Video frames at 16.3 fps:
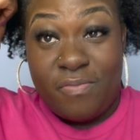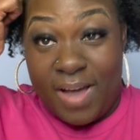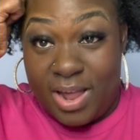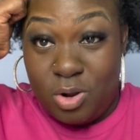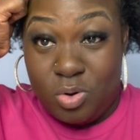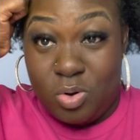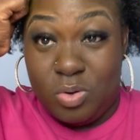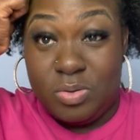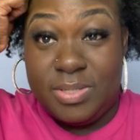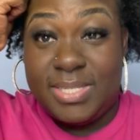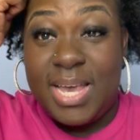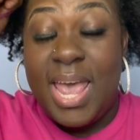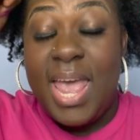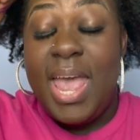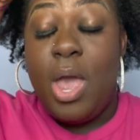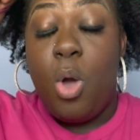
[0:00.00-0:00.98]
follicles
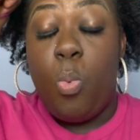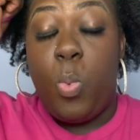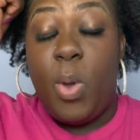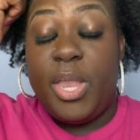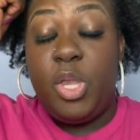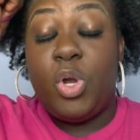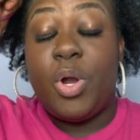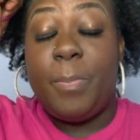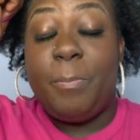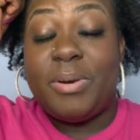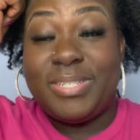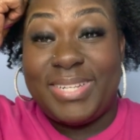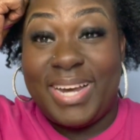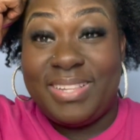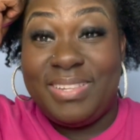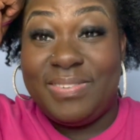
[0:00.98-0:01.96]
when your
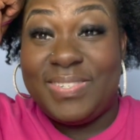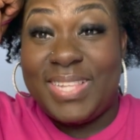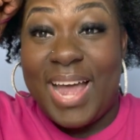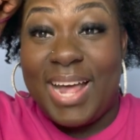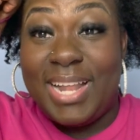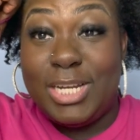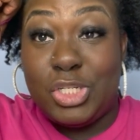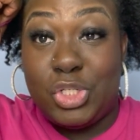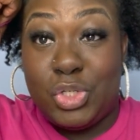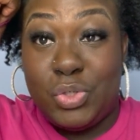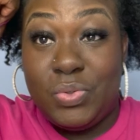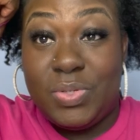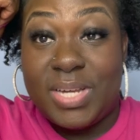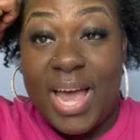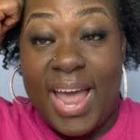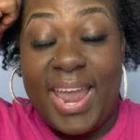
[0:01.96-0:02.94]
protective style is
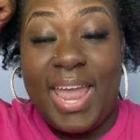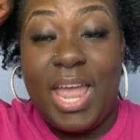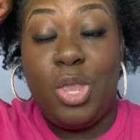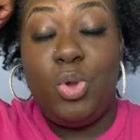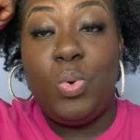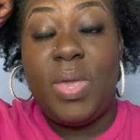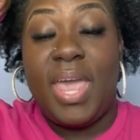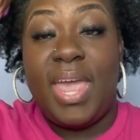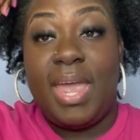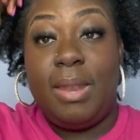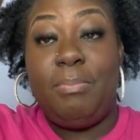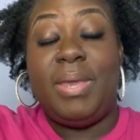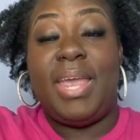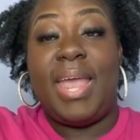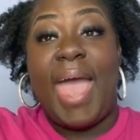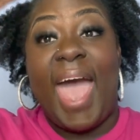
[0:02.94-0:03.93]
too tight, and you can
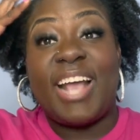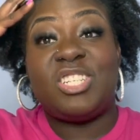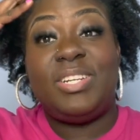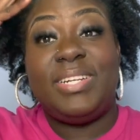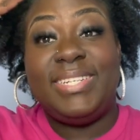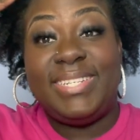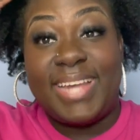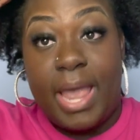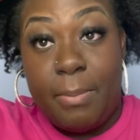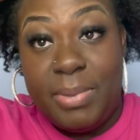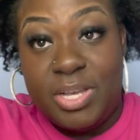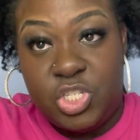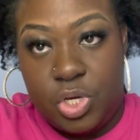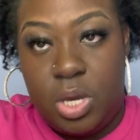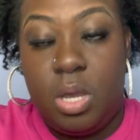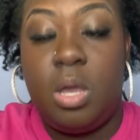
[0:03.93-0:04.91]
be actually
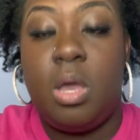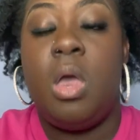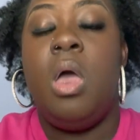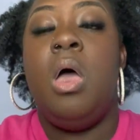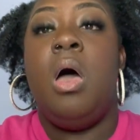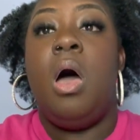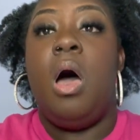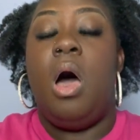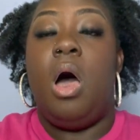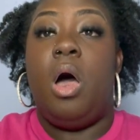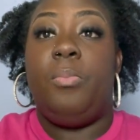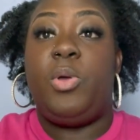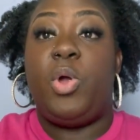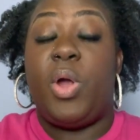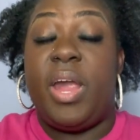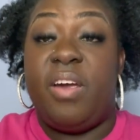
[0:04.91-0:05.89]
damaging
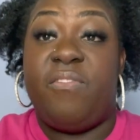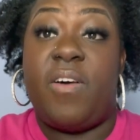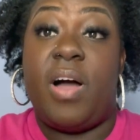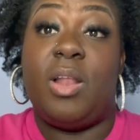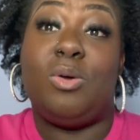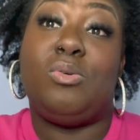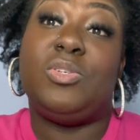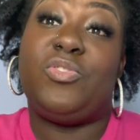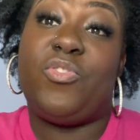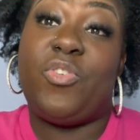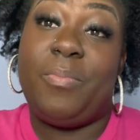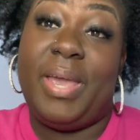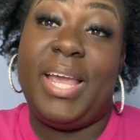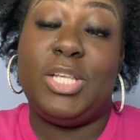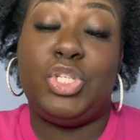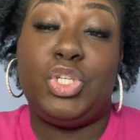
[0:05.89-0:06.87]
um, your hair follicles
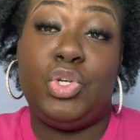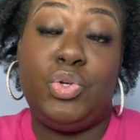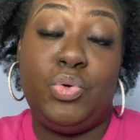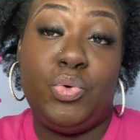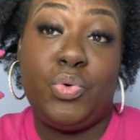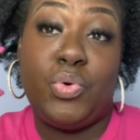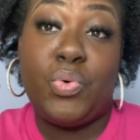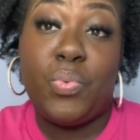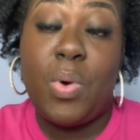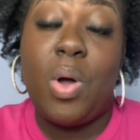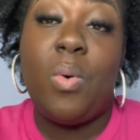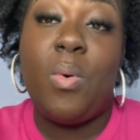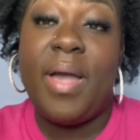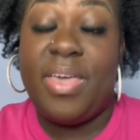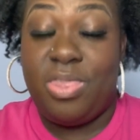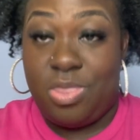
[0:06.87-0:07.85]
from it to
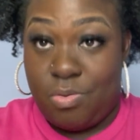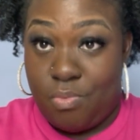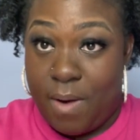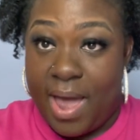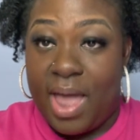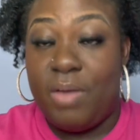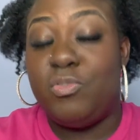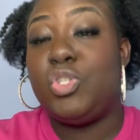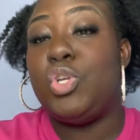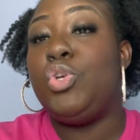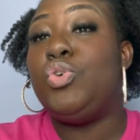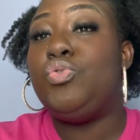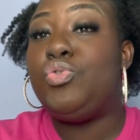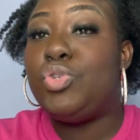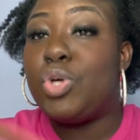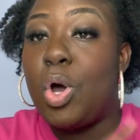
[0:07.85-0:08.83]
grow and thrive. So
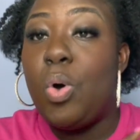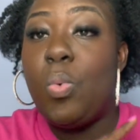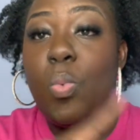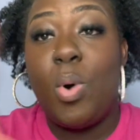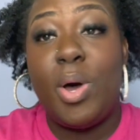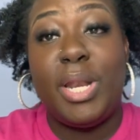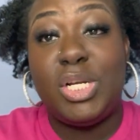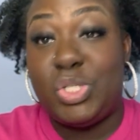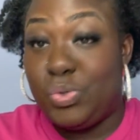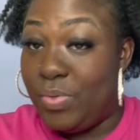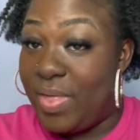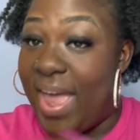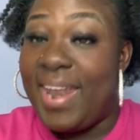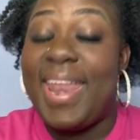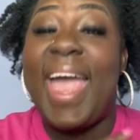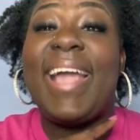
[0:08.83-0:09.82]
you don't want to do
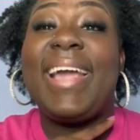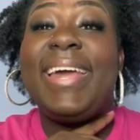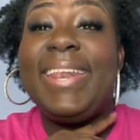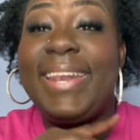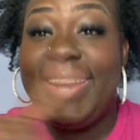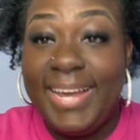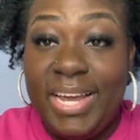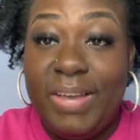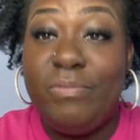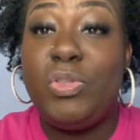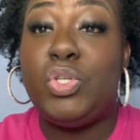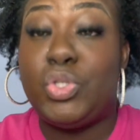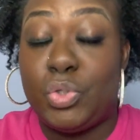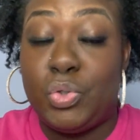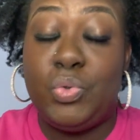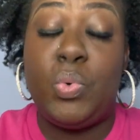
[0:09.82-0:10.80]
that. That can lead
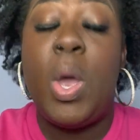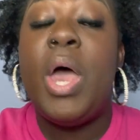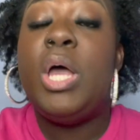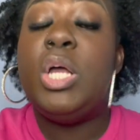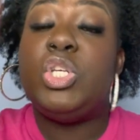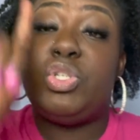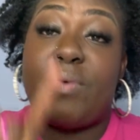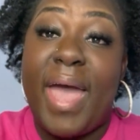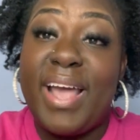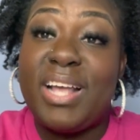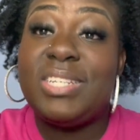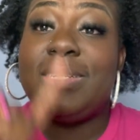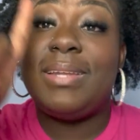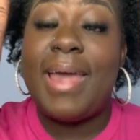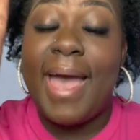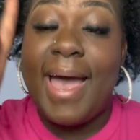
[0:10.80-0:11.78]
to
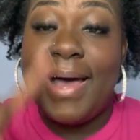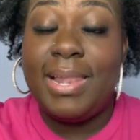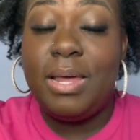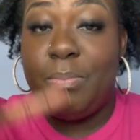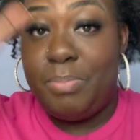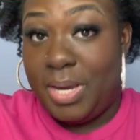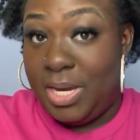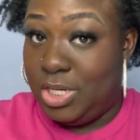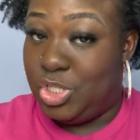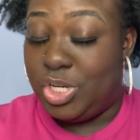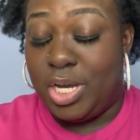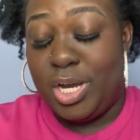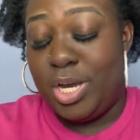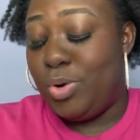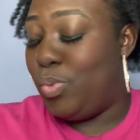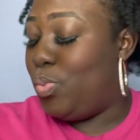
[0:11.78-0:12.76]
traction
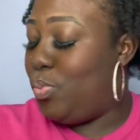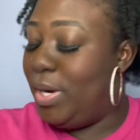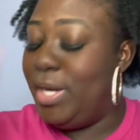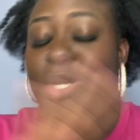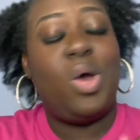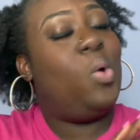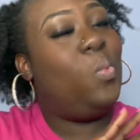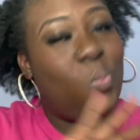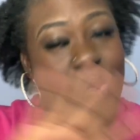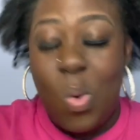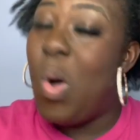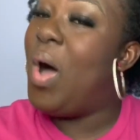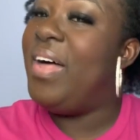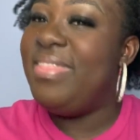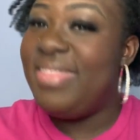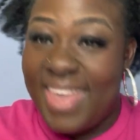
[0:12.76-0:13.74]
alopecia. We don't
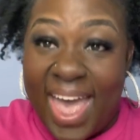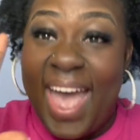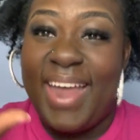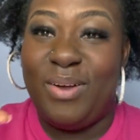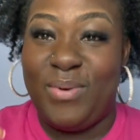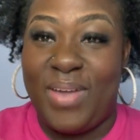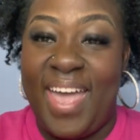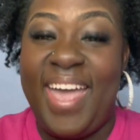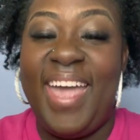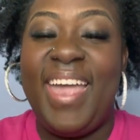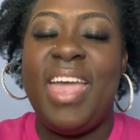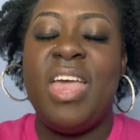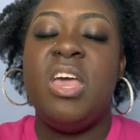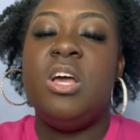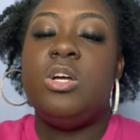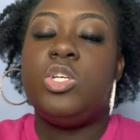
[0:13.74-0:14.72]
want that,
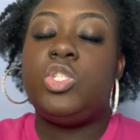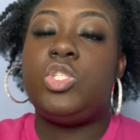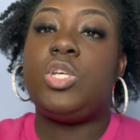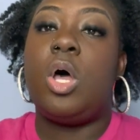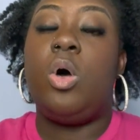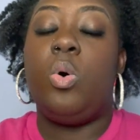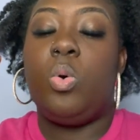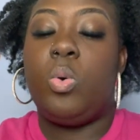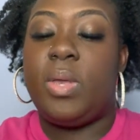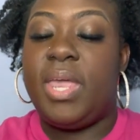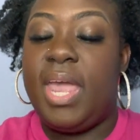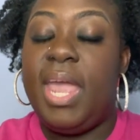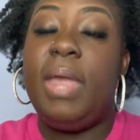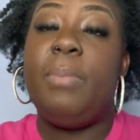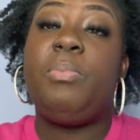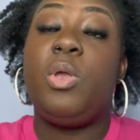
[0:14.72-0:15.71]
okay? So
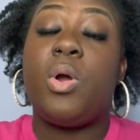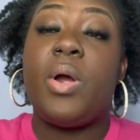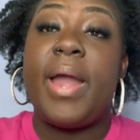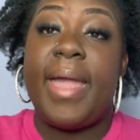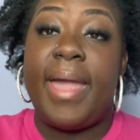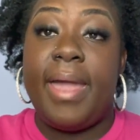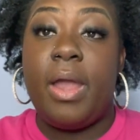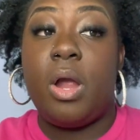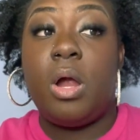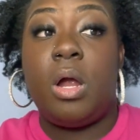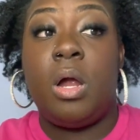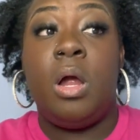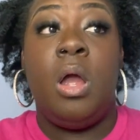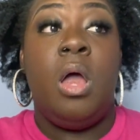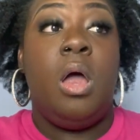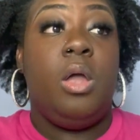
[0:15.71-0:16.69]
keep your
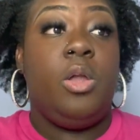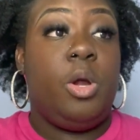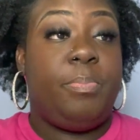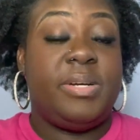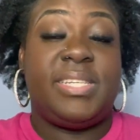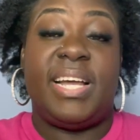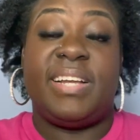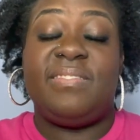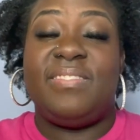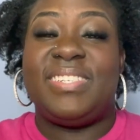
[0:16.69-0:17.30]
hair, your protective